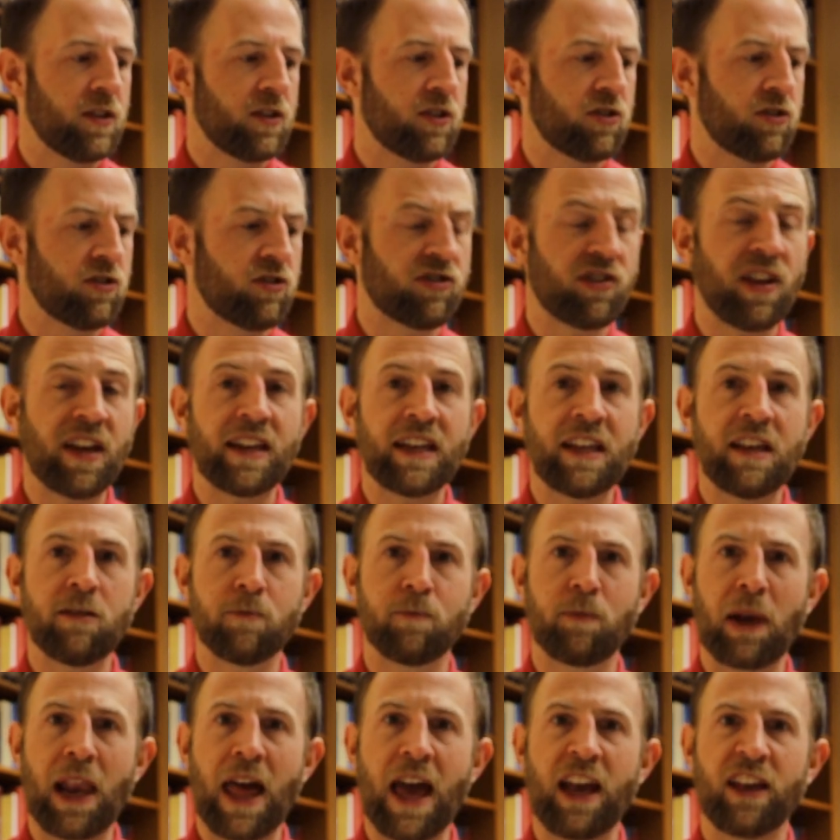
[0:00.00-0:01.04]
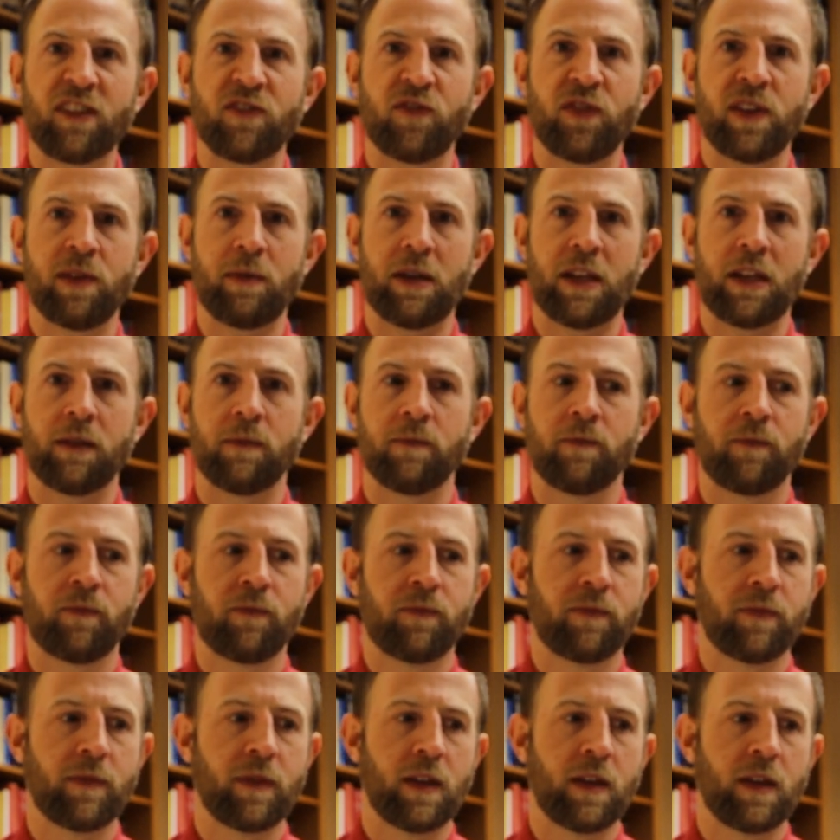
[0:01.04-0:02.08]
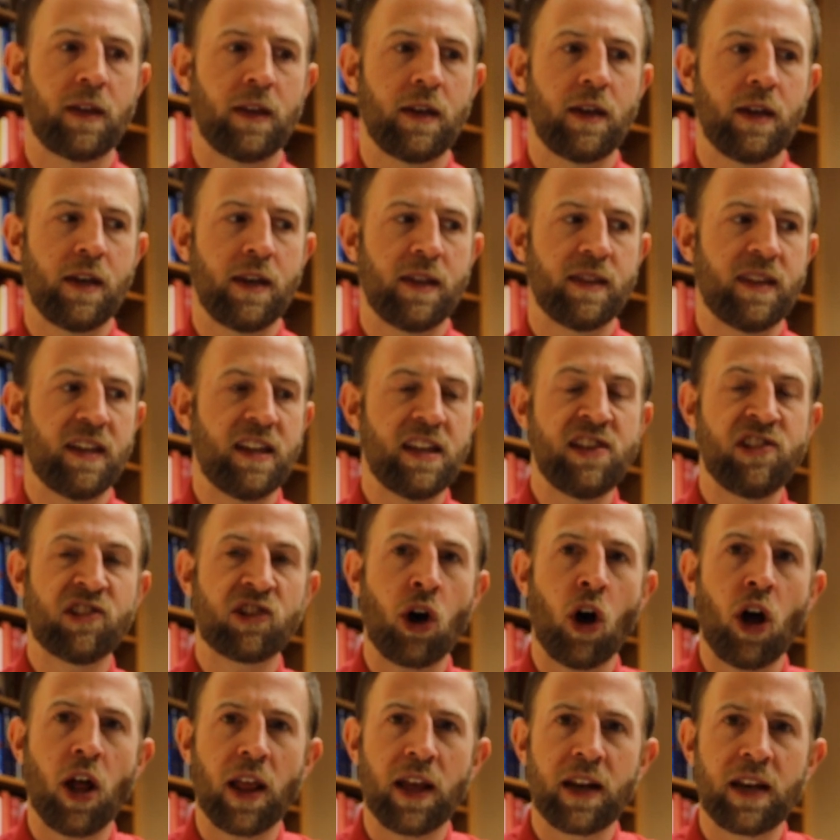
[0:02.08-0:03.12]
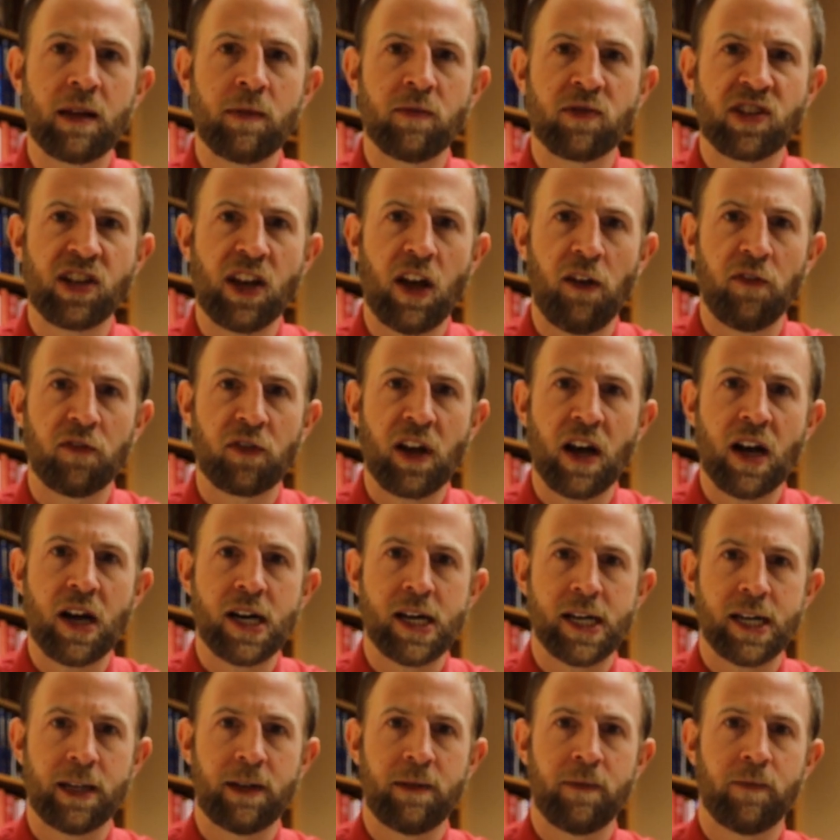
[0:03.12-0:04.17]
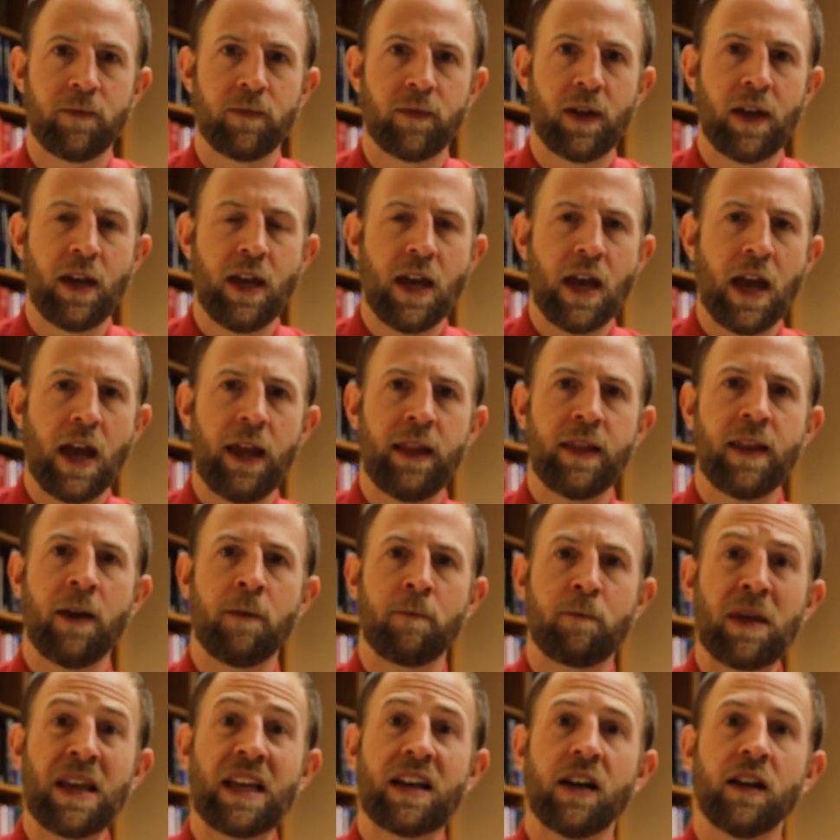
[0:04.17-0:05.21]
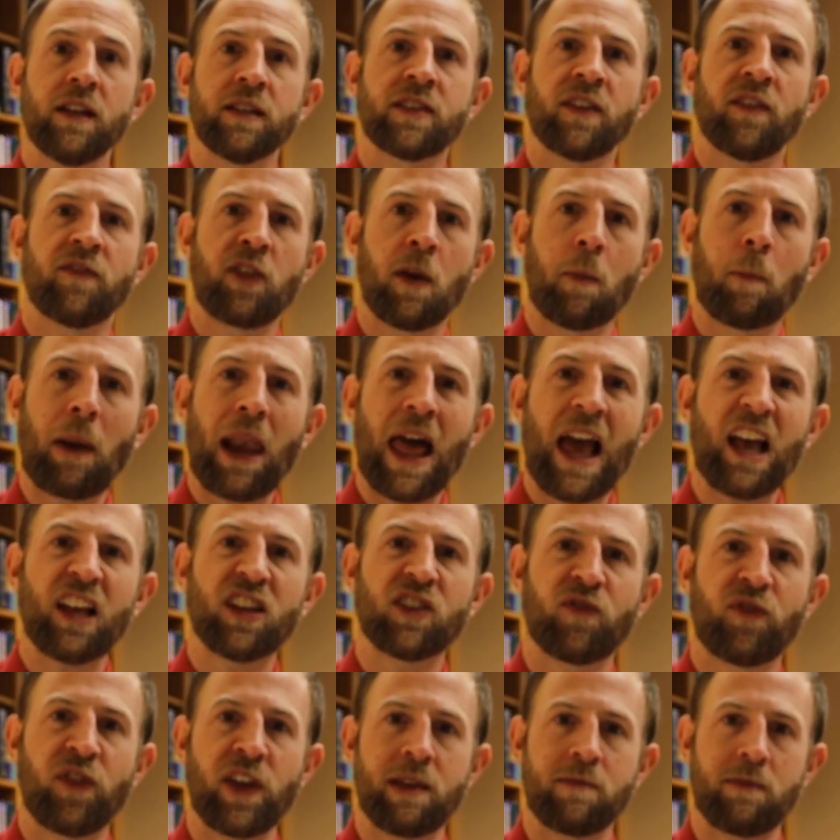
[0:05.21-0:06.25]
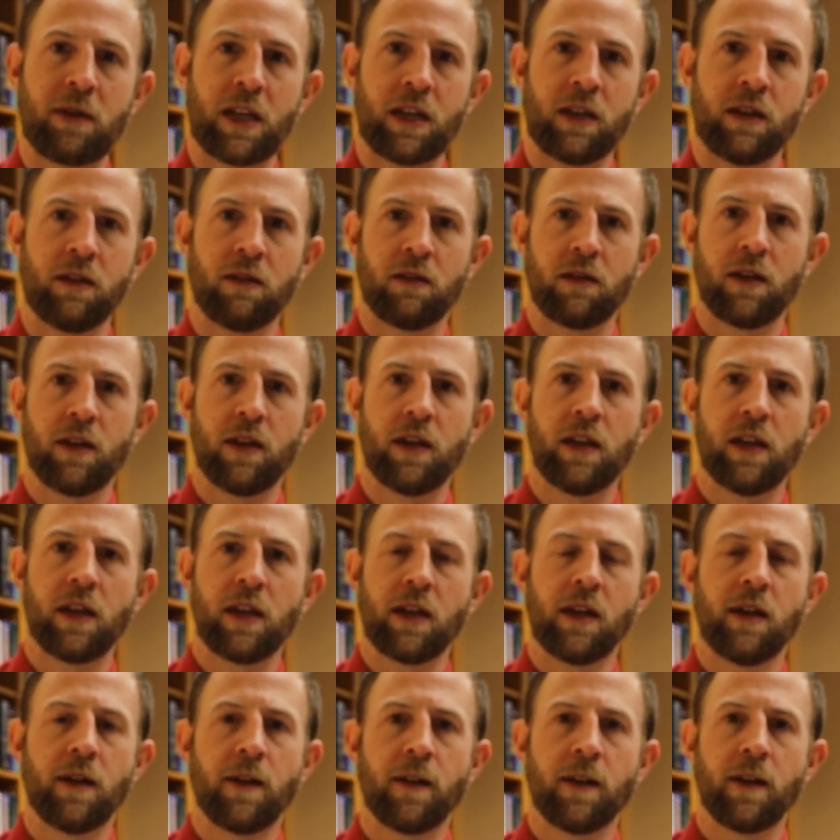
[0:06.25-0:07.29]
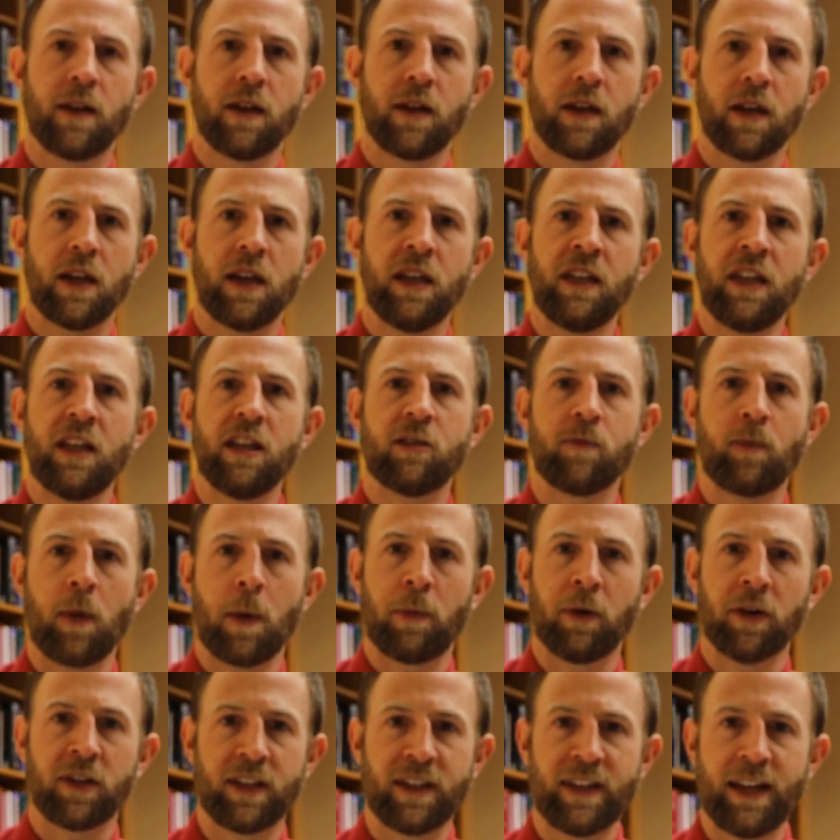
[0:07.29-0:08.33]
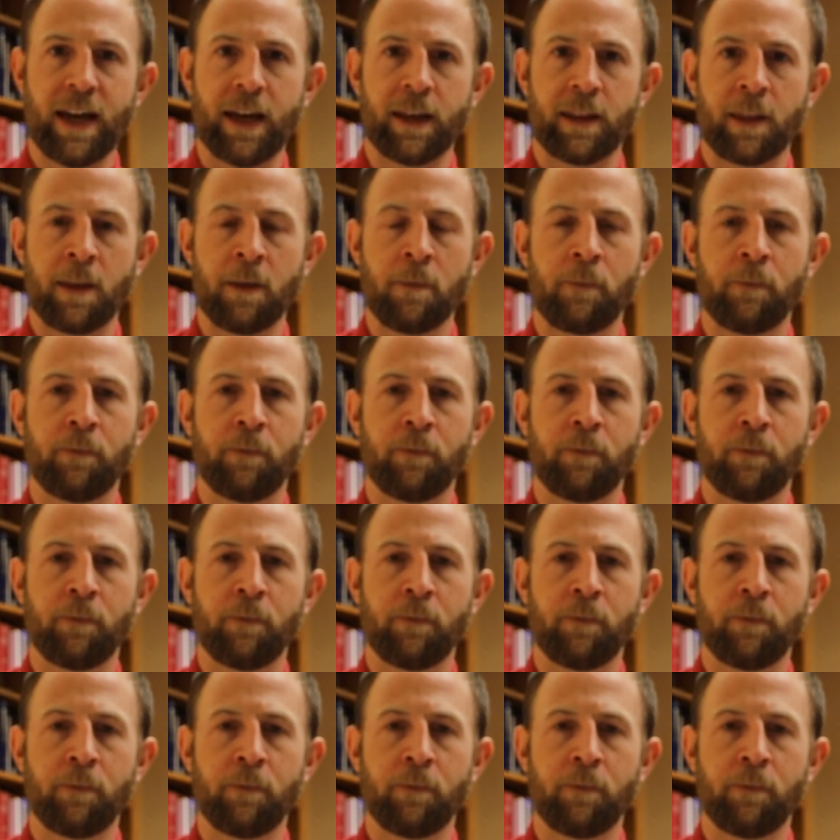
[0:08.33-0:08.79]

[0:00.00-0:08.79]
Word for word: they're saying he's blaspheming, that he's calling himself God, and that because of the blaspheming, he needs to be put to death.